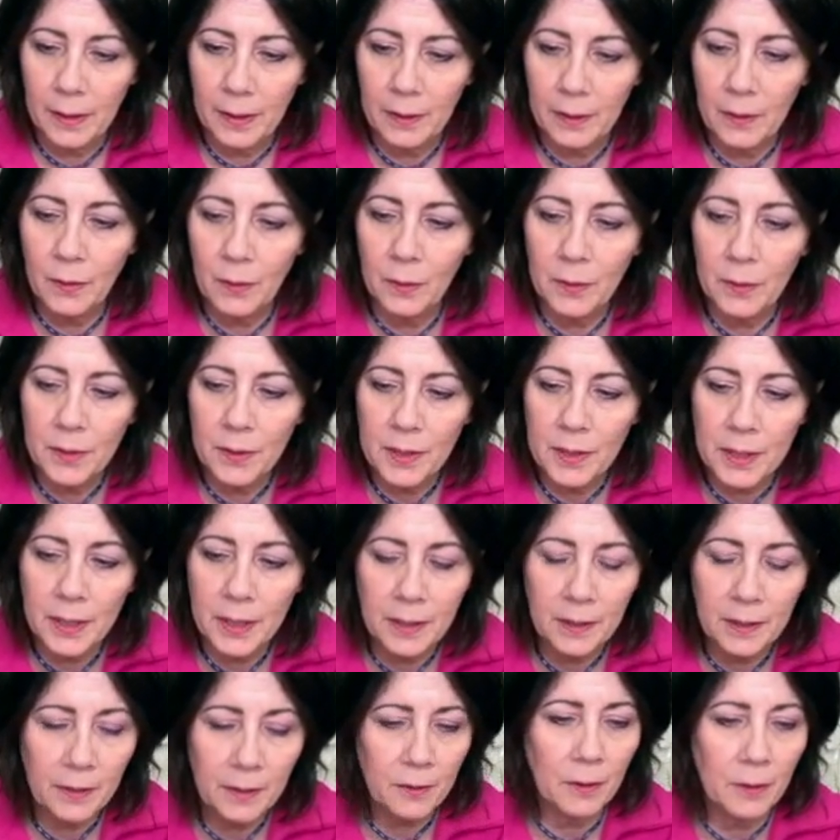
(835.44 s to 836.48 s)
Okay, old
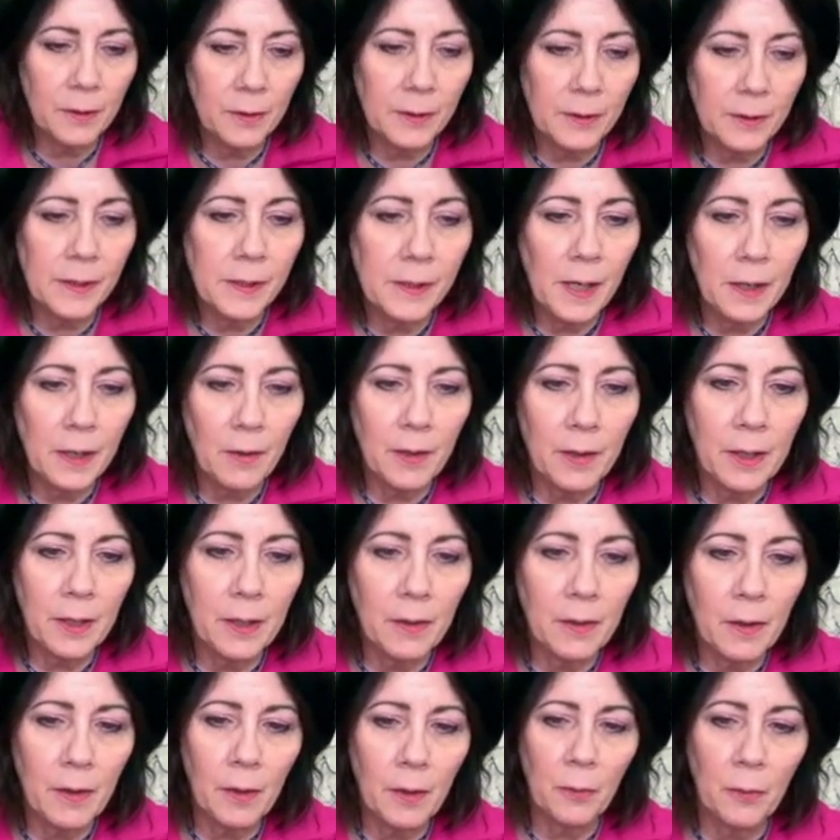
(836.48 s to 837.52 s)
psychic, inherited.
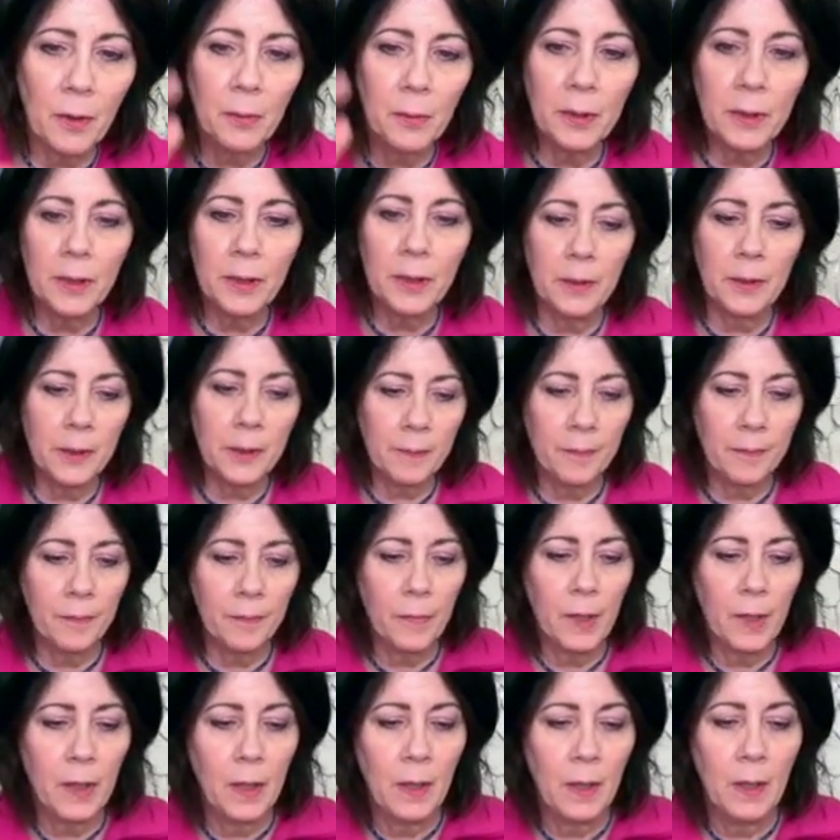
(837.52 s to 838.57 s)
All right, where are we going?
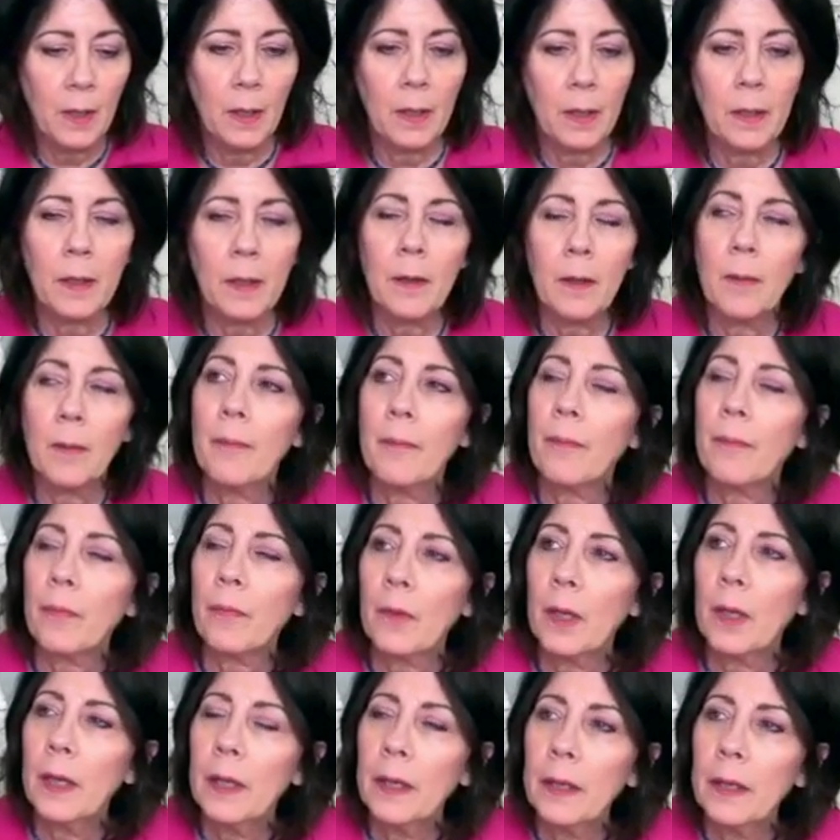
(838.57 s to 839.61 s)
Um,
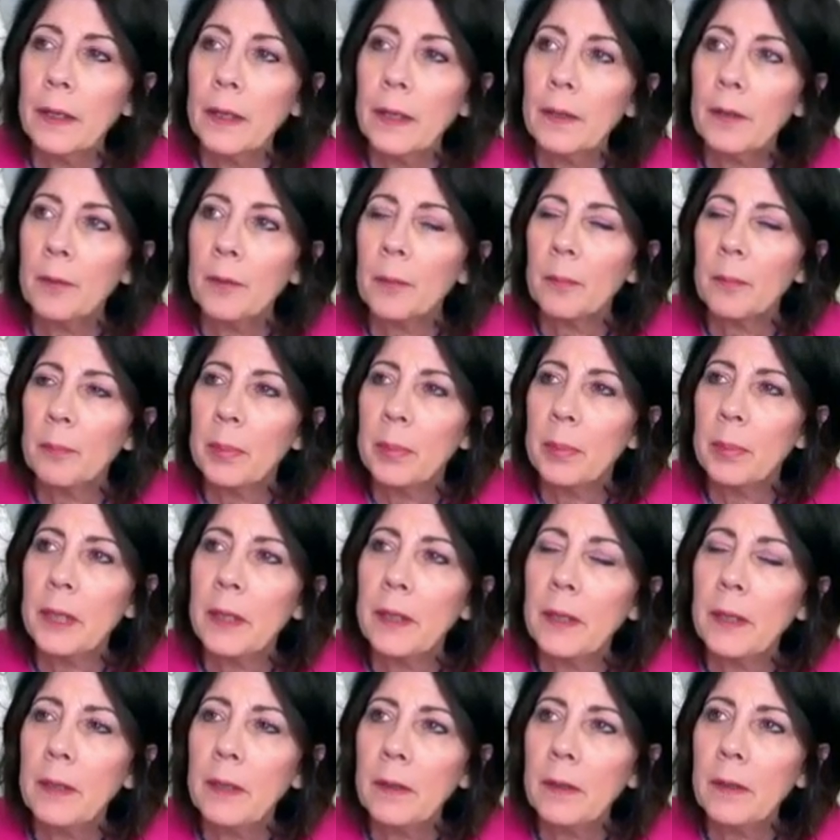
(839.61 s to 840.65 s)
a,
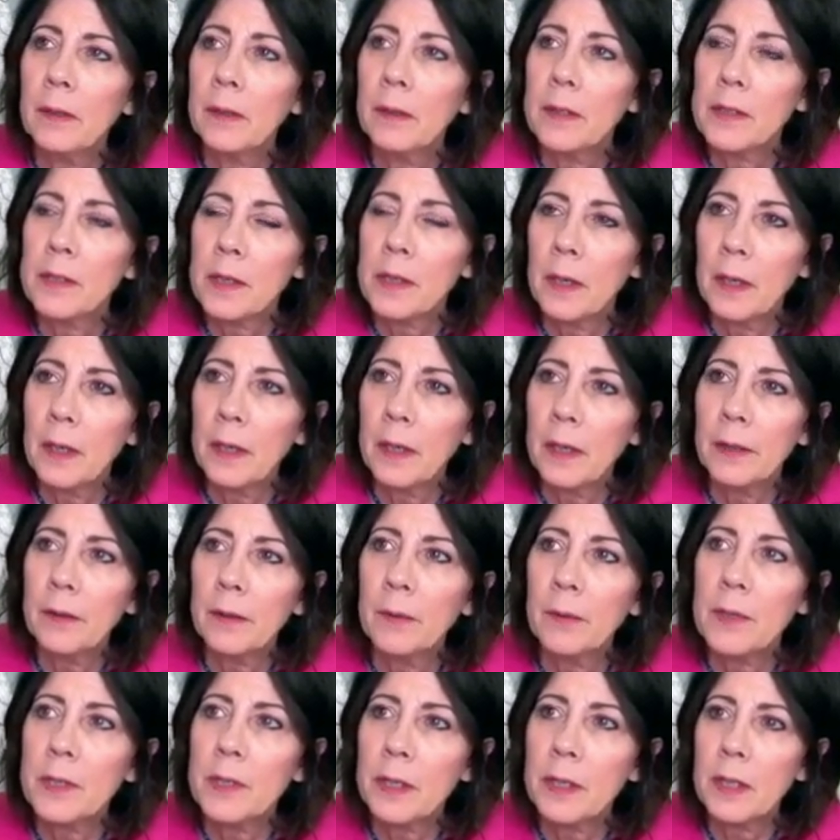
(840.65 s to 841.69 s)
B, it's odd.
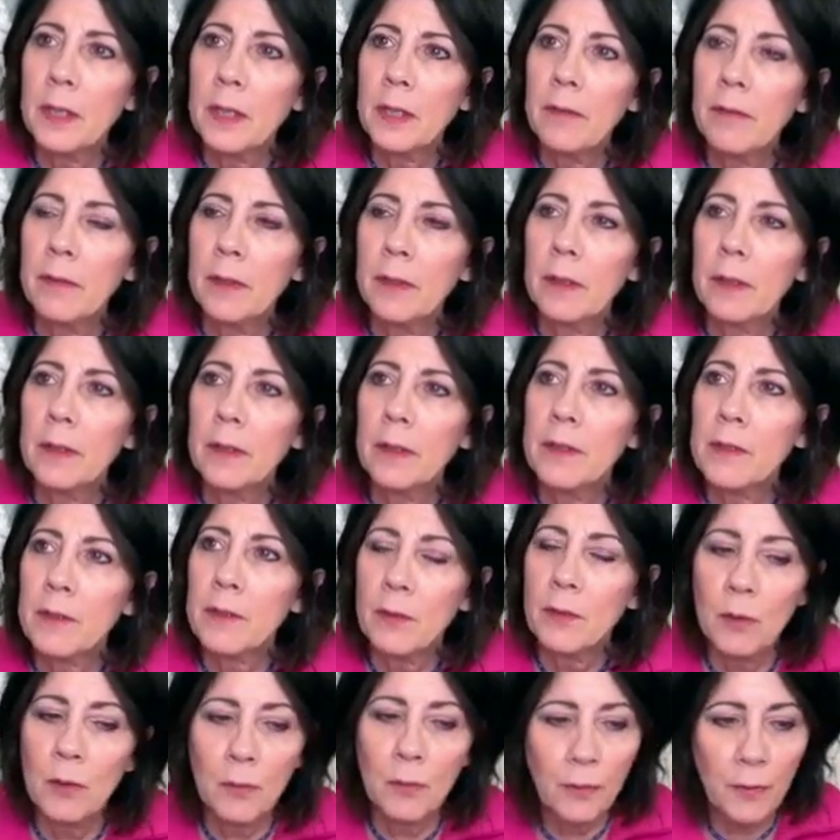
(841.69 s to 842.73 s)
No, it's even. It's
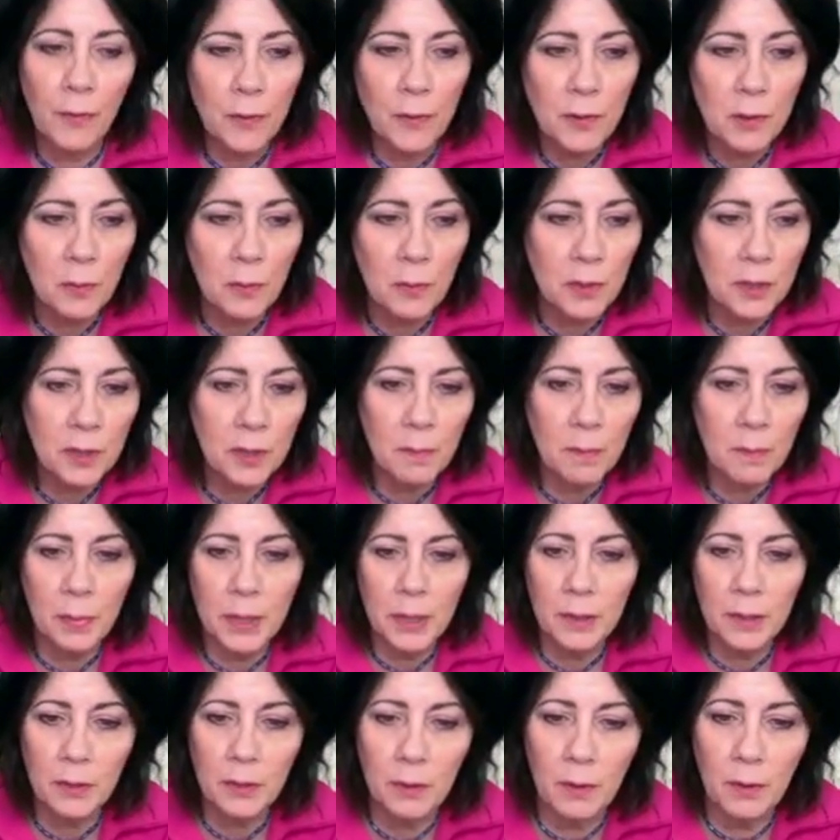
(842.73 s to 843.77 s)
two. First one's in
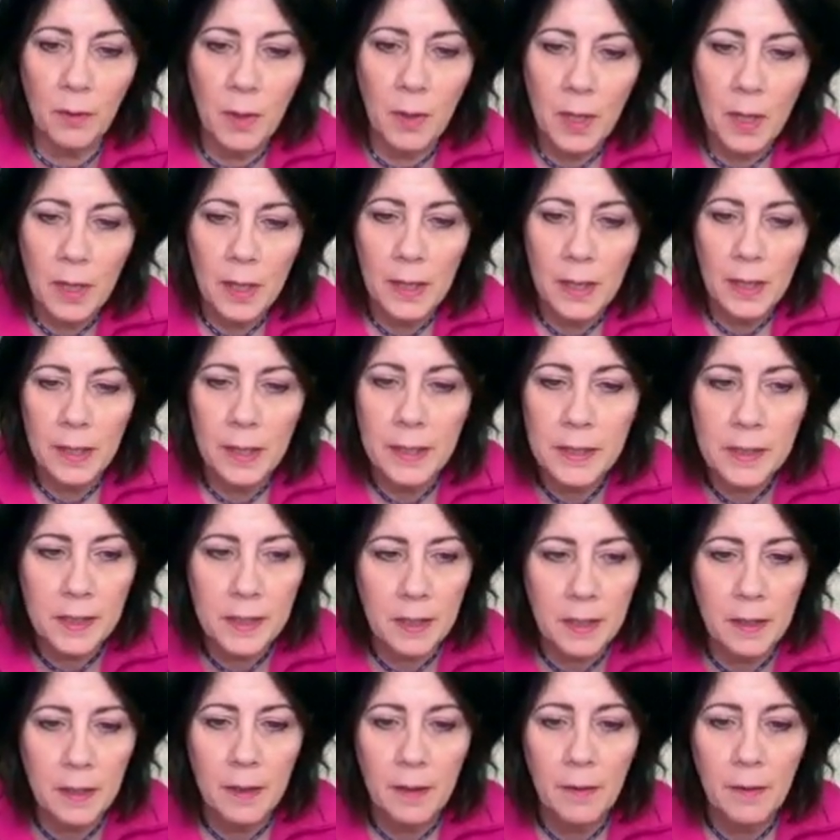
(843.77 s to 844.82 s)
B2. Is
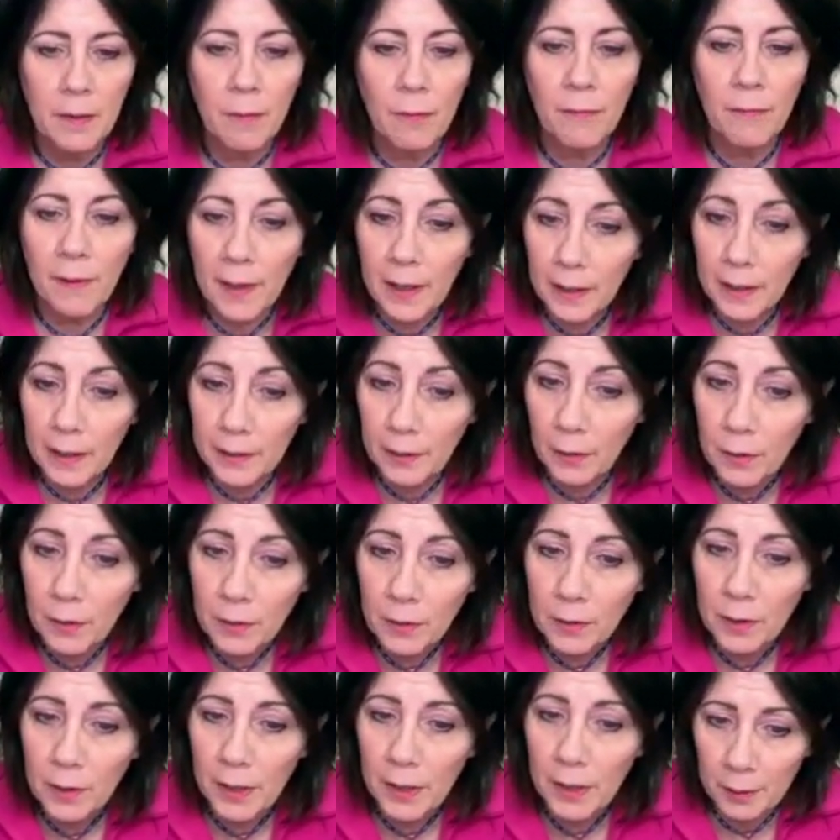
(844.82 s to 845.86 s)
it failure,
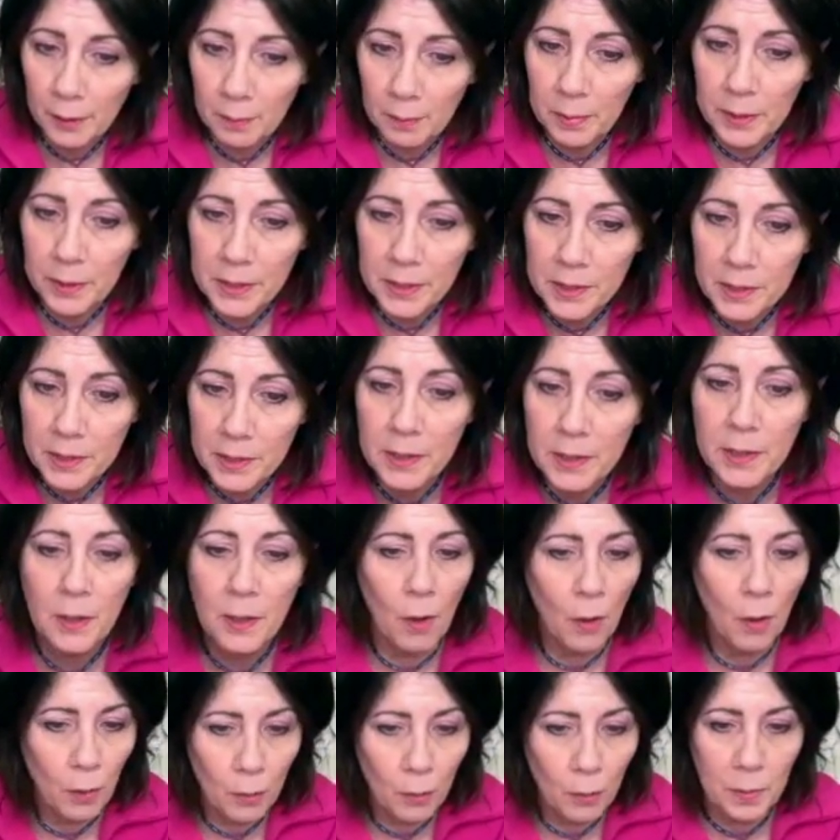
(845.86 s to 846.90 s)
helplessness,
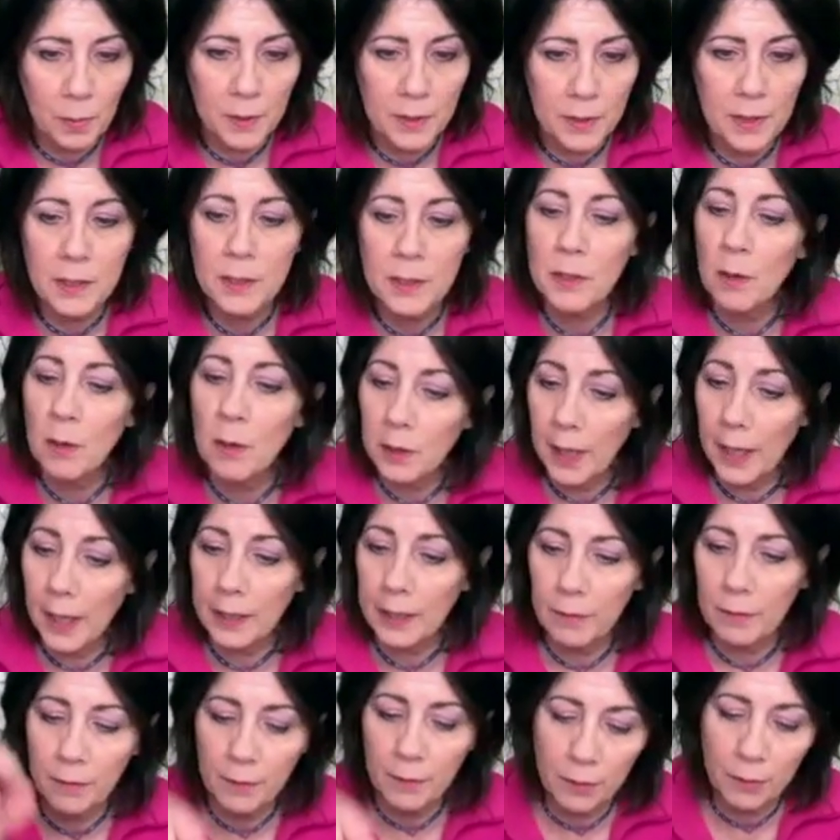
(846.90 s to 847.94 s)
hopelessness? So
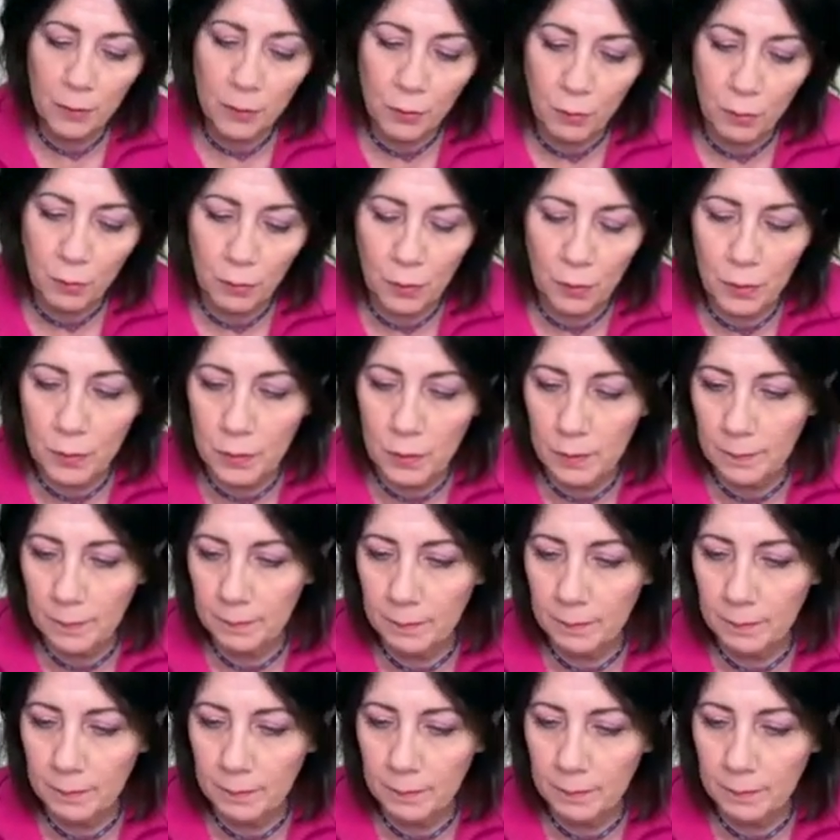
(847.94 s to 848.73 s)
lack of control.